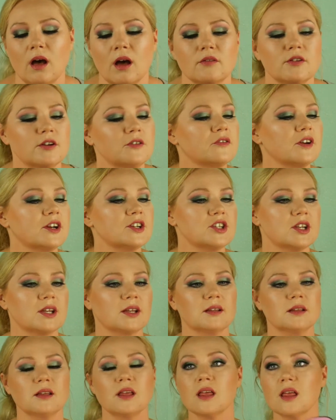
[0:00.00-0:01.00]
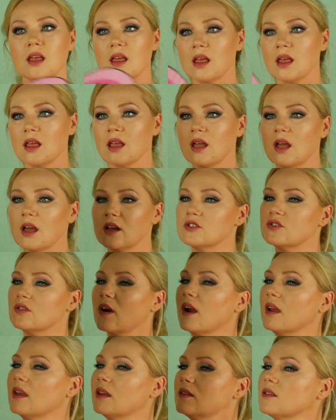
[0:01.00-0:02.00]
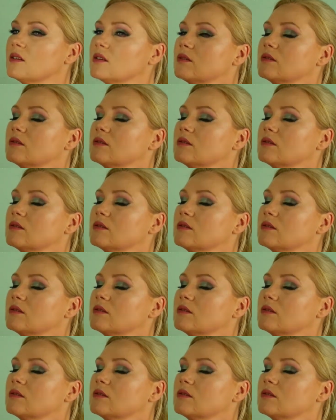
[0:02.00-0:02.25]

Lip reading: Refreshing. And dry it.